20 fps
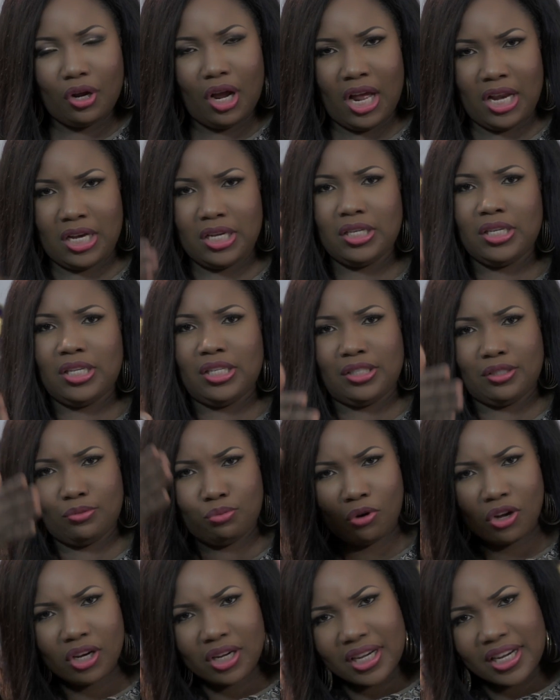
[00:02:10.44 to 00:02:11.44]
And there's
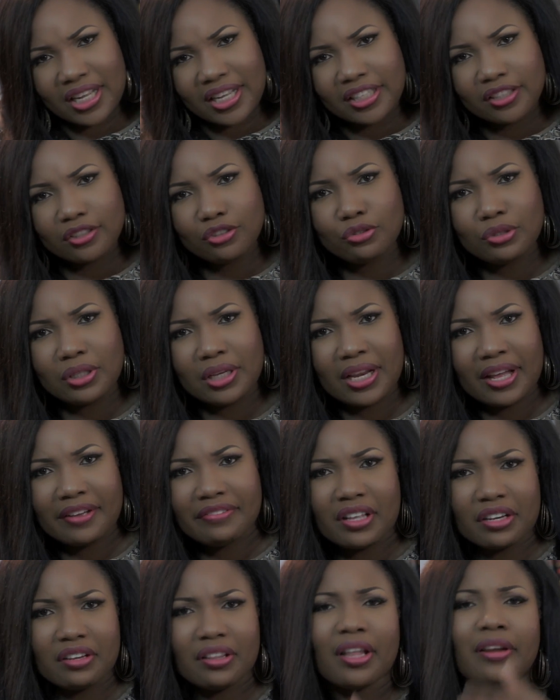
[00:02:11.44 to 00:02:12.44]
one lane to the
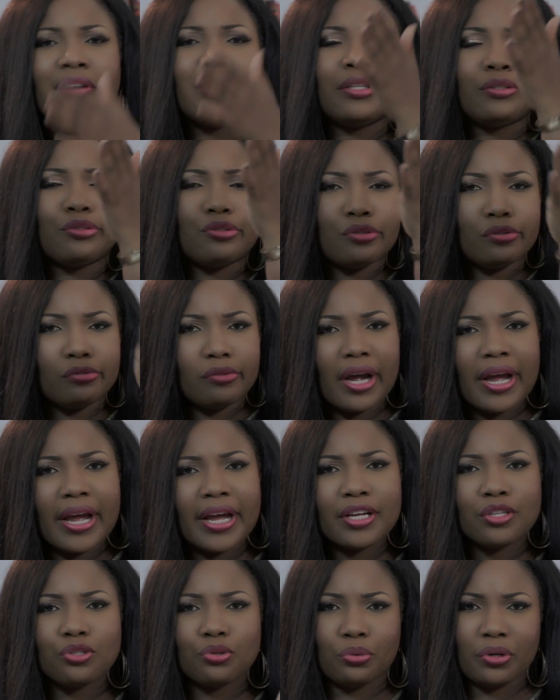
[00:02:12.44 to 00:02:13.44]
left, another lane to the
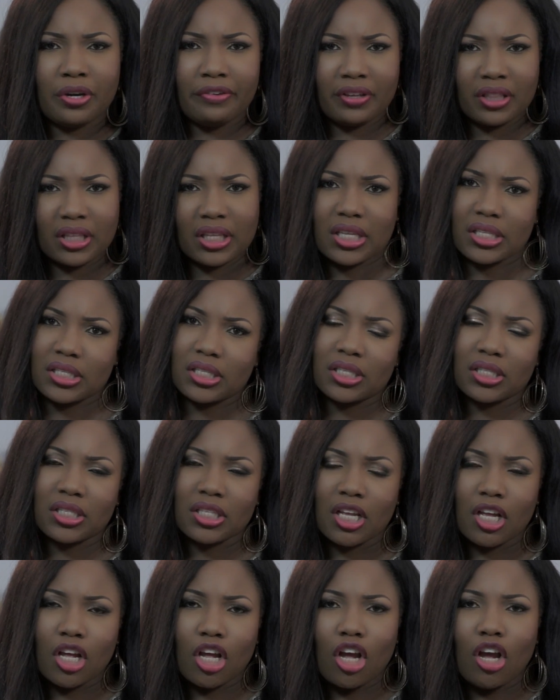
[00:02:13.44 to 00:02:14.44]
right, or whatever the case is.
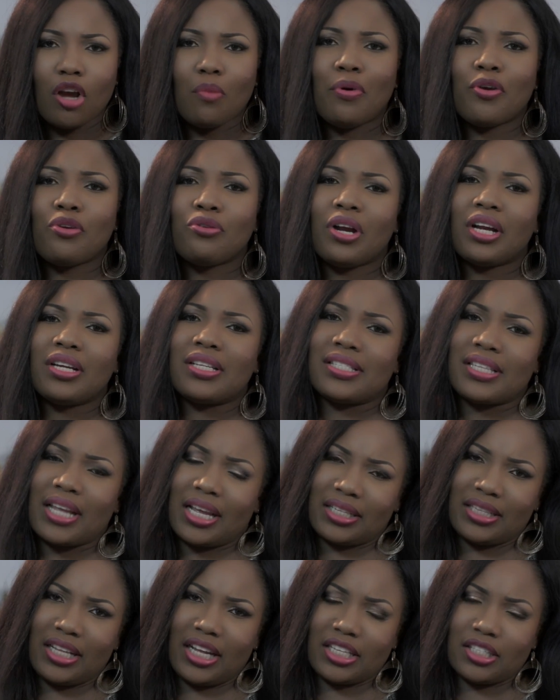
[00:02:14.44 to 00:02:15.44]
But you now
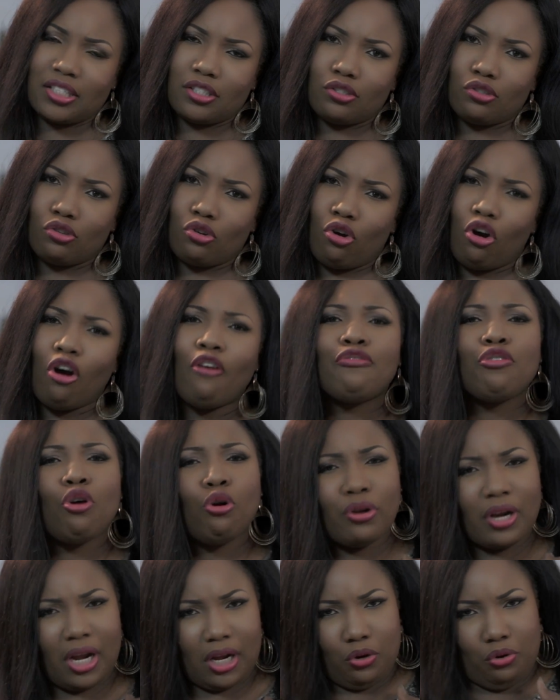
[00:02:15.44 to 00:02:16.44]
decide that, of your
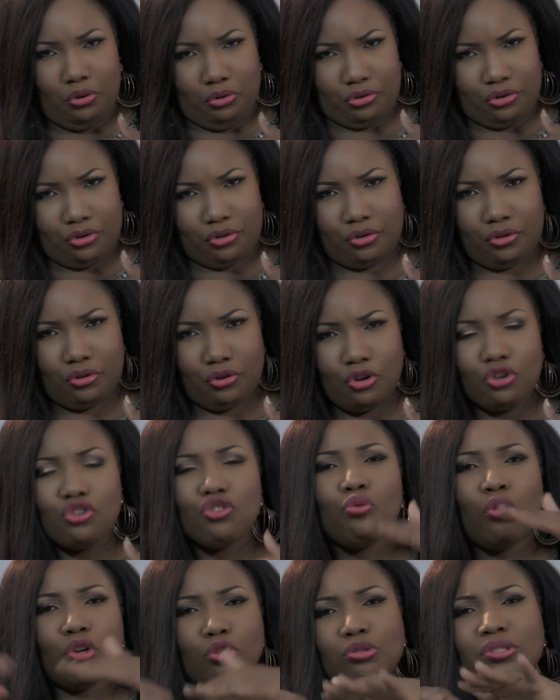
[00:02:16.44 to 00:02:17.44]
own accord,
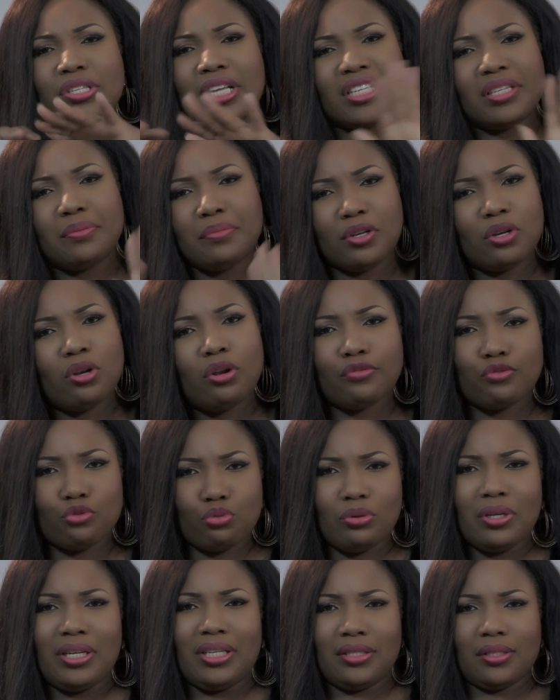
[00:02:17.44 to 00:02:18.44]
you want to stay in the middle of
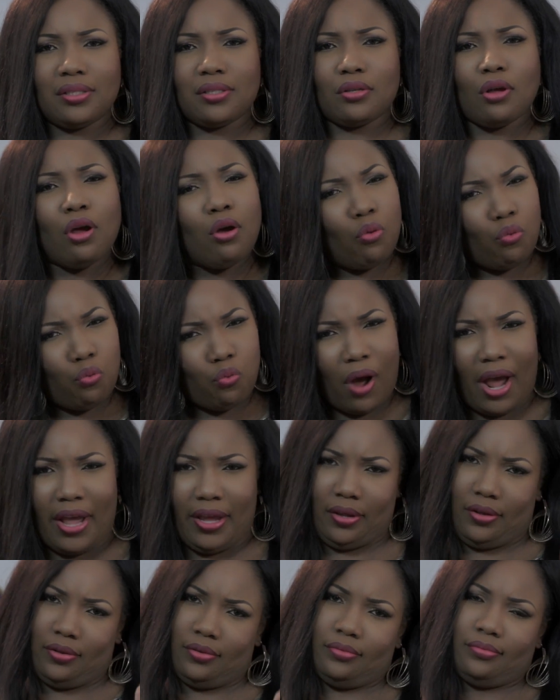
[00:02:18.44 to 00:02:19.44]
two lanes. Why?
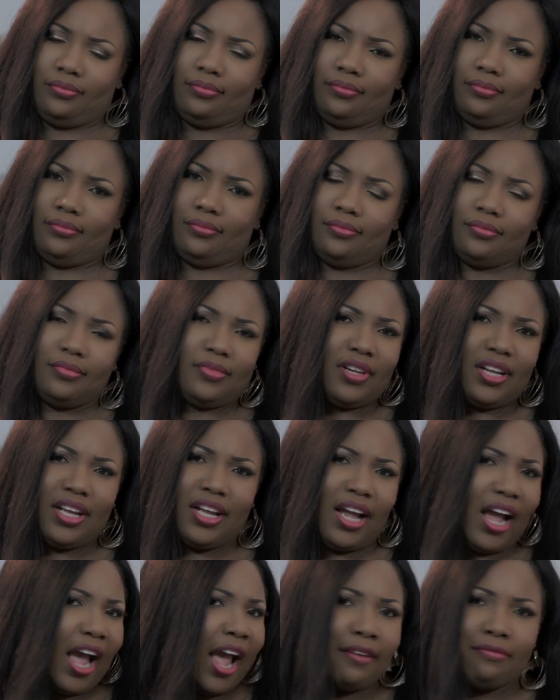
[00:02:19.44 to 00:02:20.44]

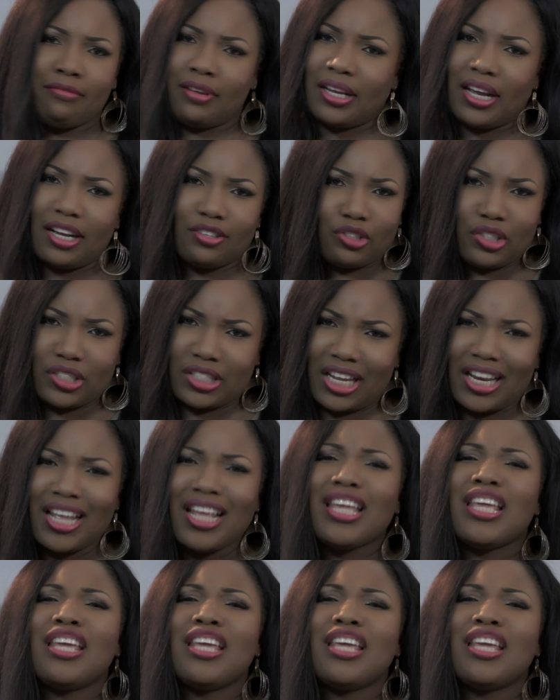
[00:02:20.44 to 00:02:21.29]
I really can't understand.